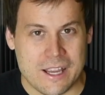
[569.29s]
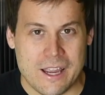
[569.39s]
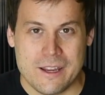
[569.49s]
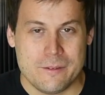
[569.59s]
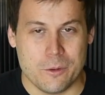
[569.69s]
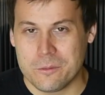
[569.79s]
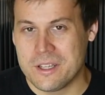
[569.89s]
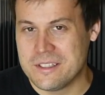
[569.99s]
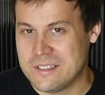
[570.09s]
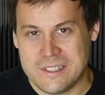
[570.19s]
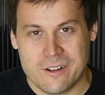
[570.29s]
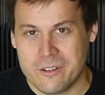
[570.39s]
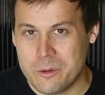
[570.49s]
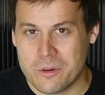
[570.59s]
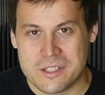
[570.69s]
I don't
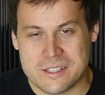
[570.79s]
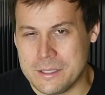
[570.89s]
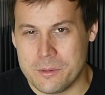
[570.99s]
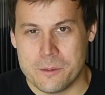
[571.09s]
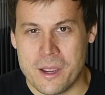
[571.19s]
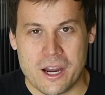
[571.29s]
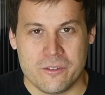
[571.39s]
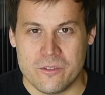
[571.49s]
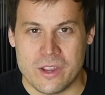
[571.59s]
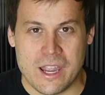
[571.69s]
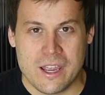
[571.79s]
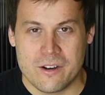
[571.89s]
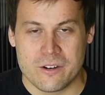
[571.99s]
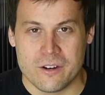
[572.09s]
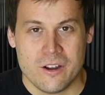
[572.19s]
necessarily want to sleep in the back of a
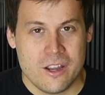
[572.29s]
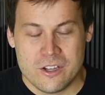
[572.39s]
van or